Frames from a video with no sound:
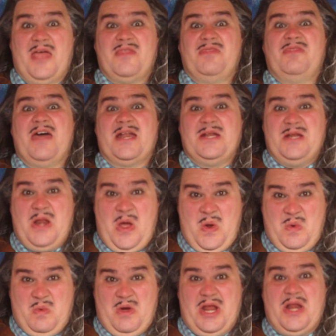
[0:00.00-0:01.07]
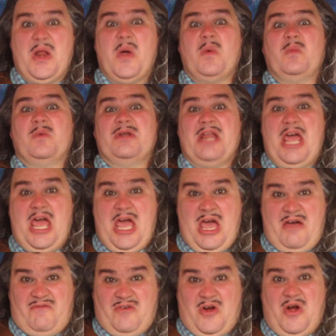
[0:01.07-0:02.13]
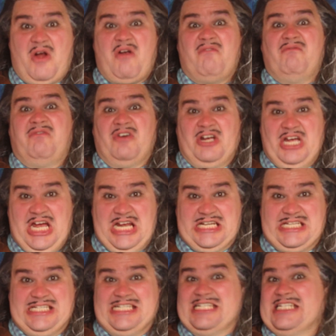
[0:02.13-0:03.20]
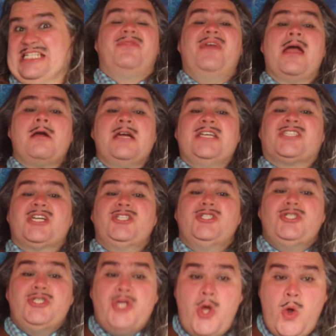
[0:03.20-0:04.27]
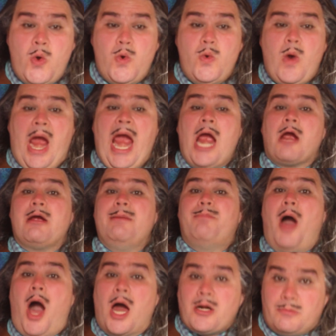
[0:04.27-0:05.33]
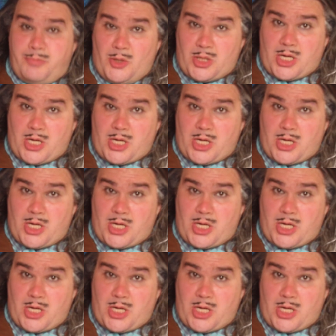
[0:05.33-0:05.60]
that no one would ever forget. There is a new Harry Potter book